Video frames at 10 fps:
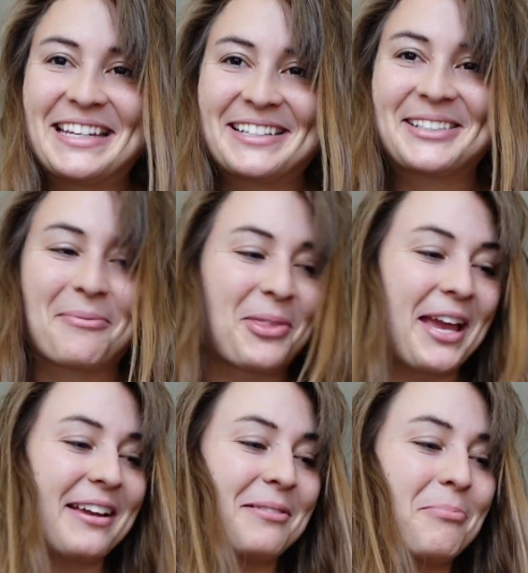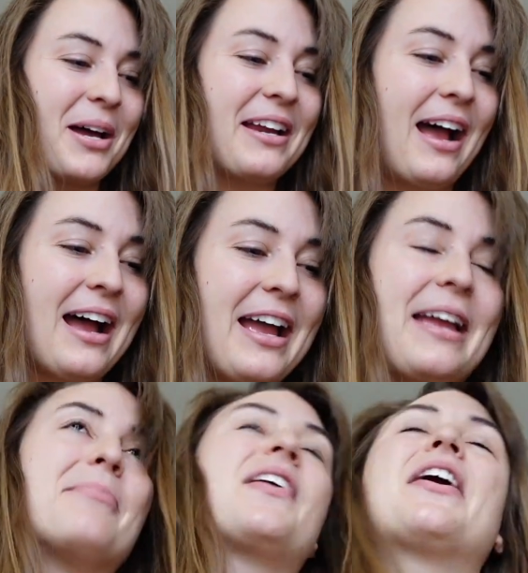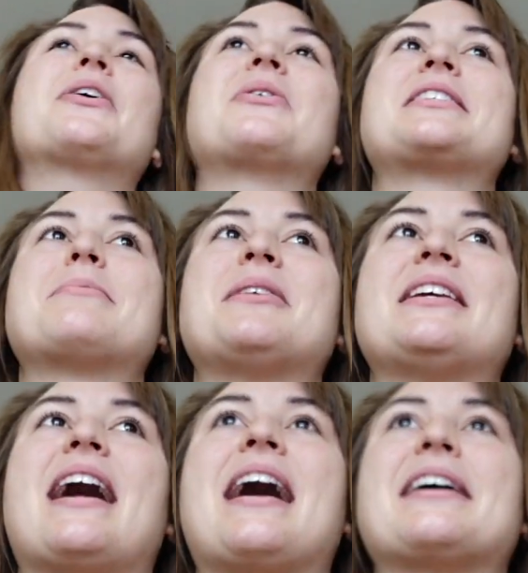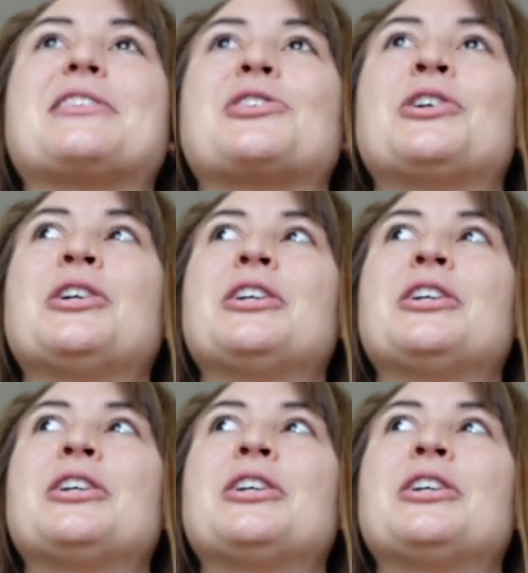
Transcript: eat something, but I'm not going to be as